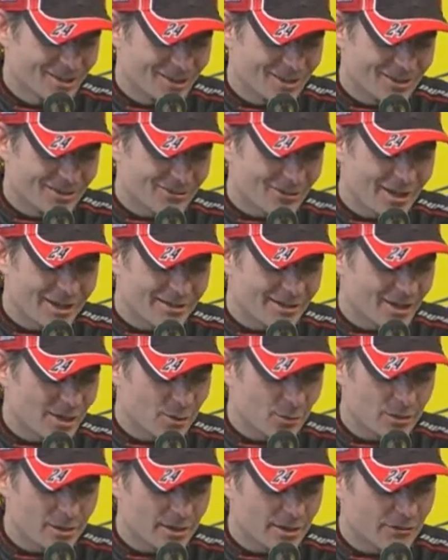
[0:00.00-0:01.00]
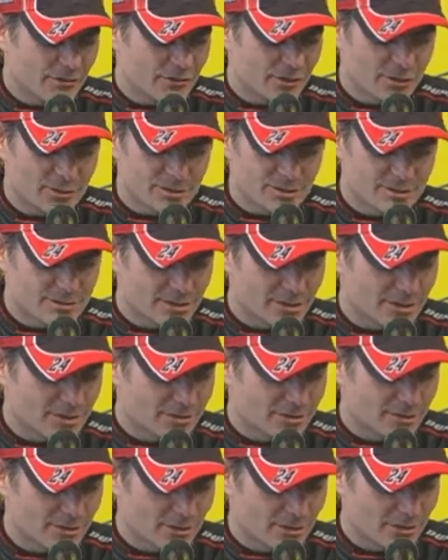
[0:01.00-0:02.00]
right now we got to focus
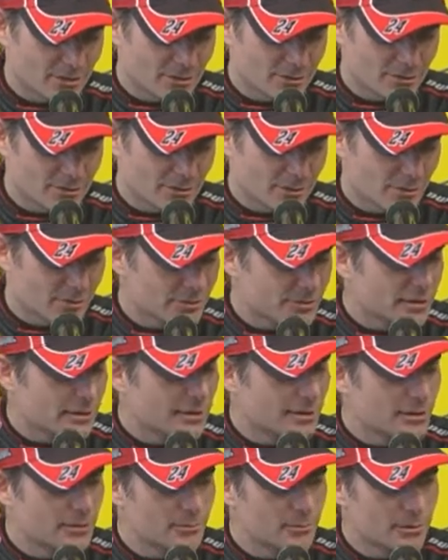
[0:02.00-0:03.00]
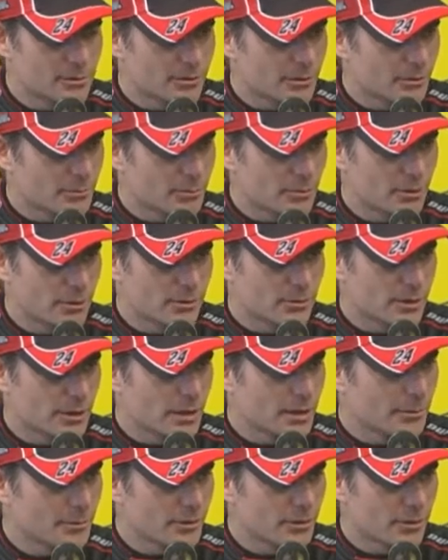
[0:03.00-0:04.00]
on our team and our
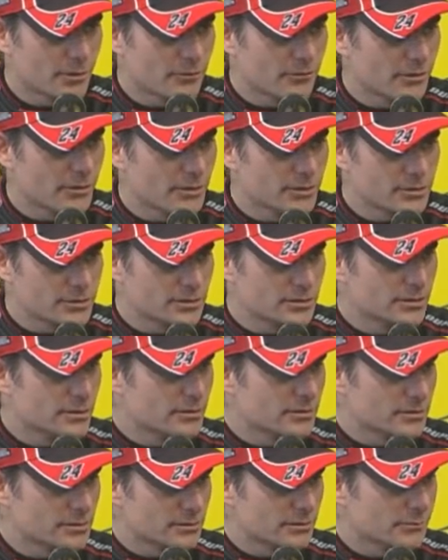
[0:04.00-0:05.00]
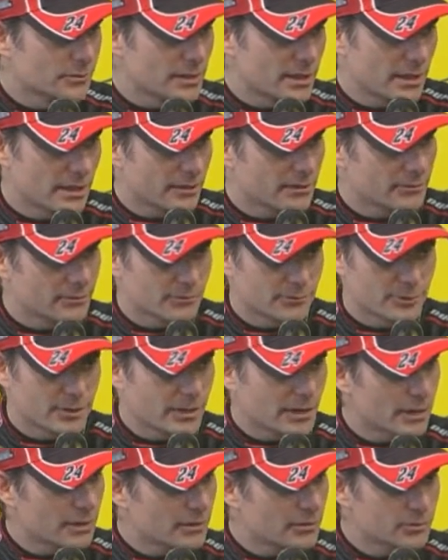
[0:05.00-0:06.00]
program and our finishes, and we
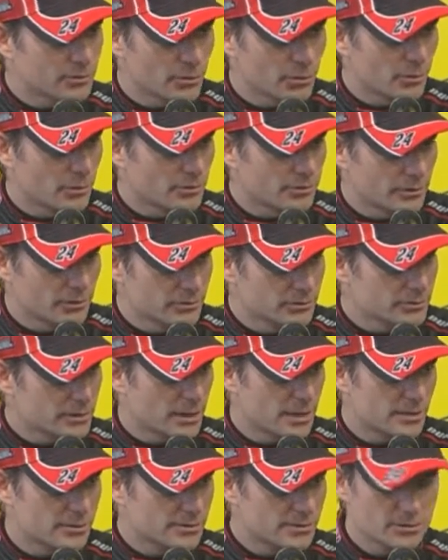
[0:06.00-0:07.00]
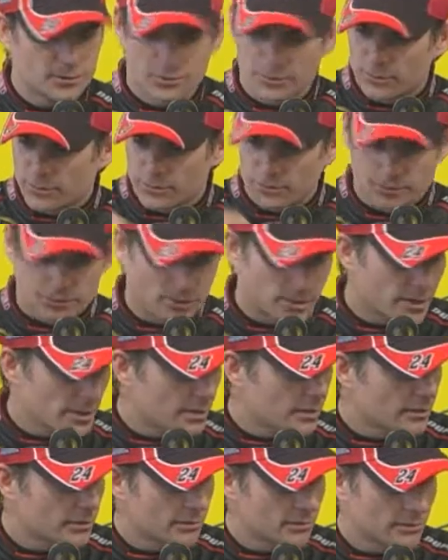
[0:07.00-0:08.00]
can't control what those guys do, or
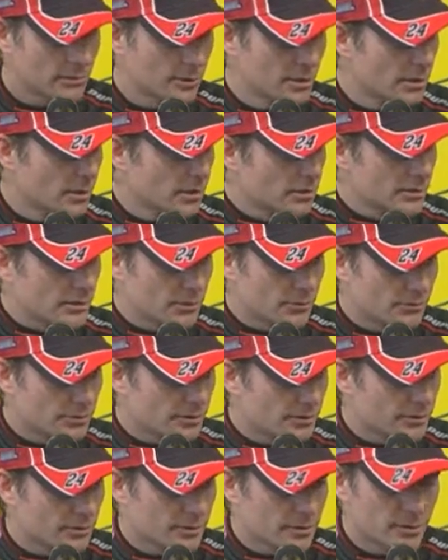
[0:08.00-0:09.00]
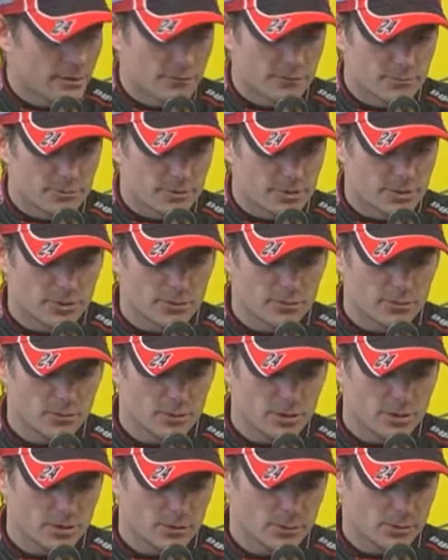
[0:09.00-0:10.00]
Greg or Tony or any of them.
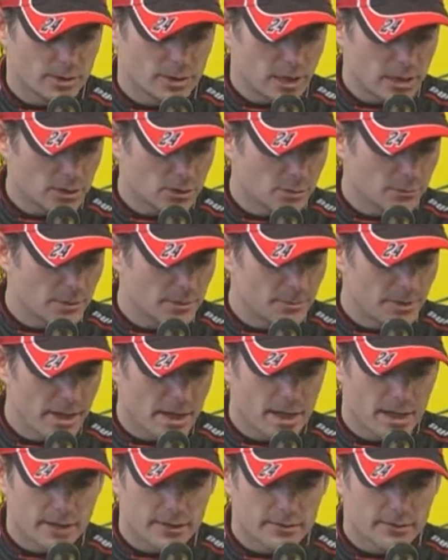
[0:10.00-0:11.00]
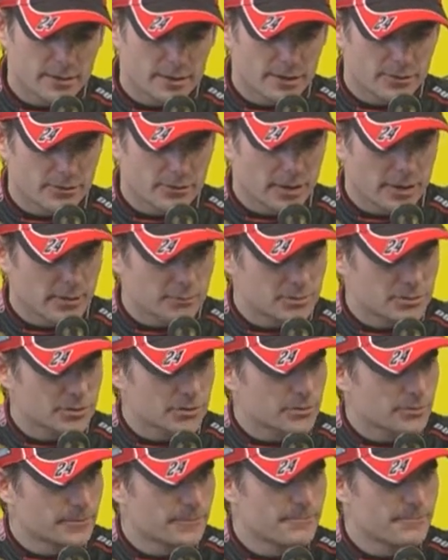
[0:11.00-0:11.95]
We got a little bit behind at New Hampshire.